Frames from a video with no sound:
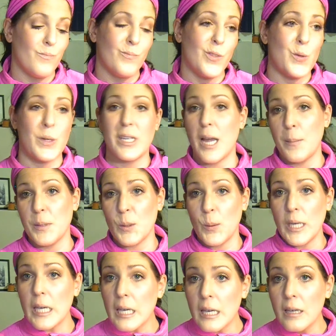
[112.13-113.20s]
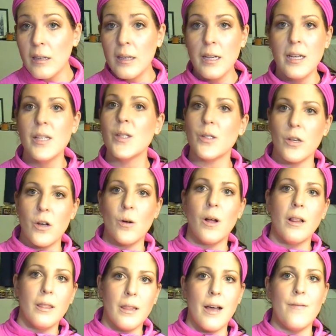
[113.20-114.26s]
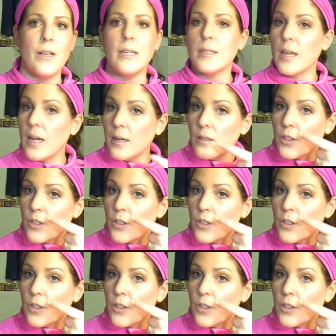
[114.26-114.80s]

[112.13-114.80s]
3 times a week, so love it.